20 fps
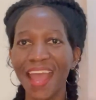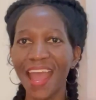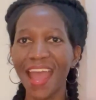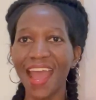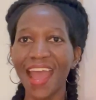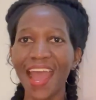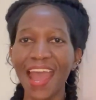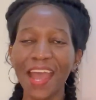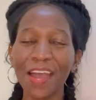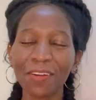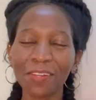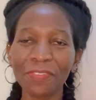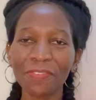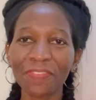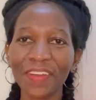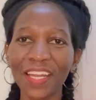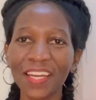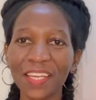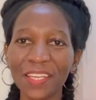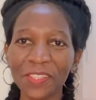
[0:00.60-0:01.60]
How to
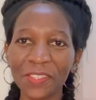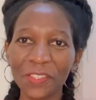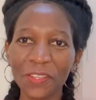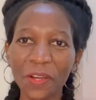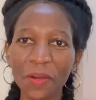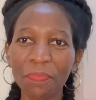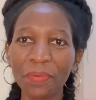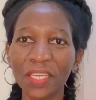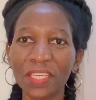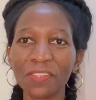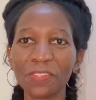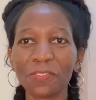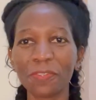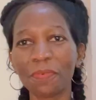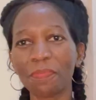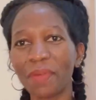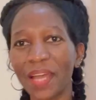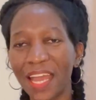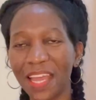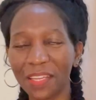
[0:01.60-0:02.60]
find a job in
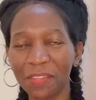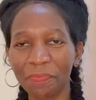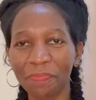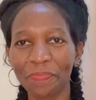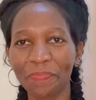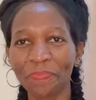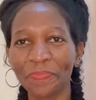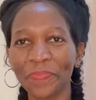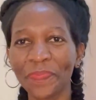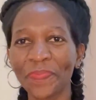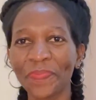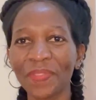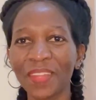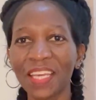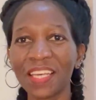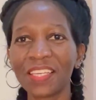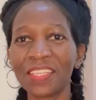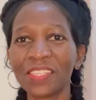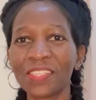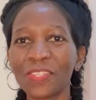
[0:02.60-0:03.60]
Dubai.
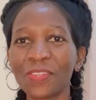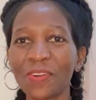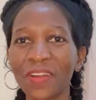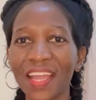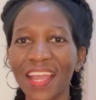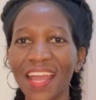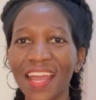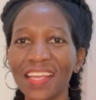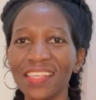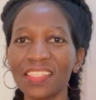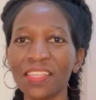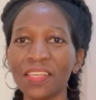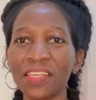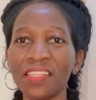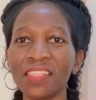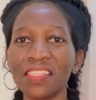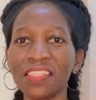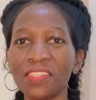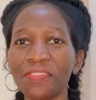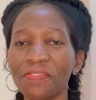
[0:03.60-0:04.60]
So guys,
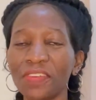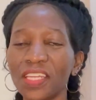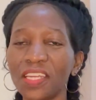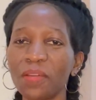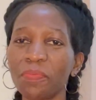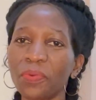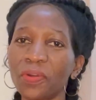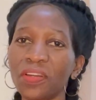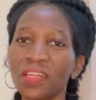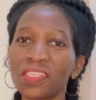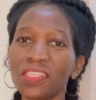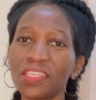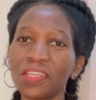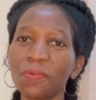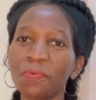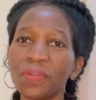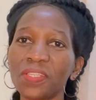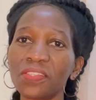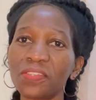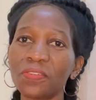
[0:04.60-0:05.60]
in this video I'm gonna
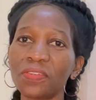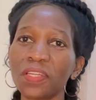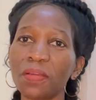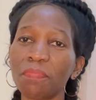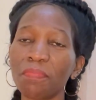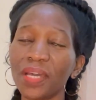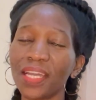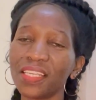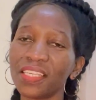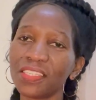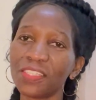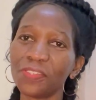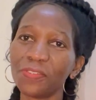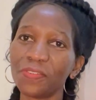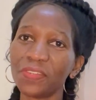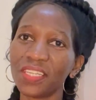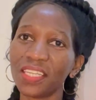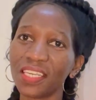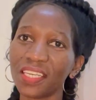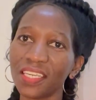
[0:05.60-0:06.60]
share with you the budget
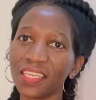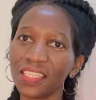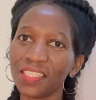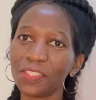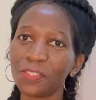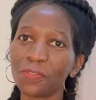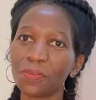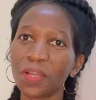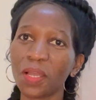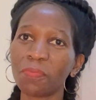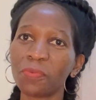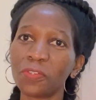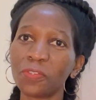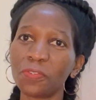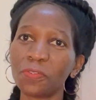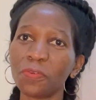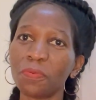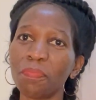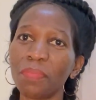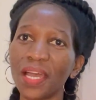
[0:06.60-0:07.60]
you need to come to
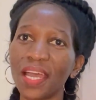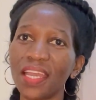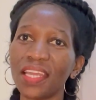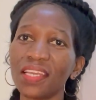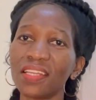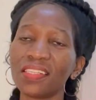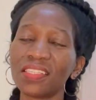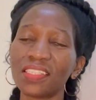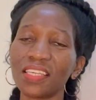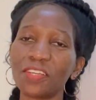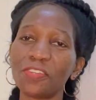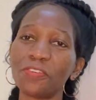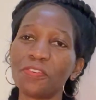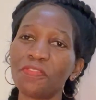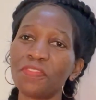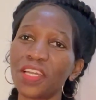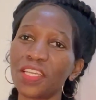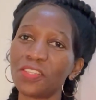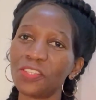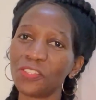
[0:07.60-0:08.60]
Dubai in search
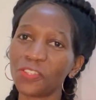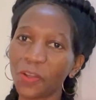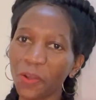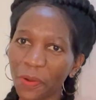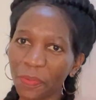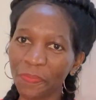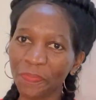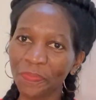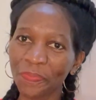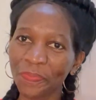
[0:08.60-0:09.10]
of a job.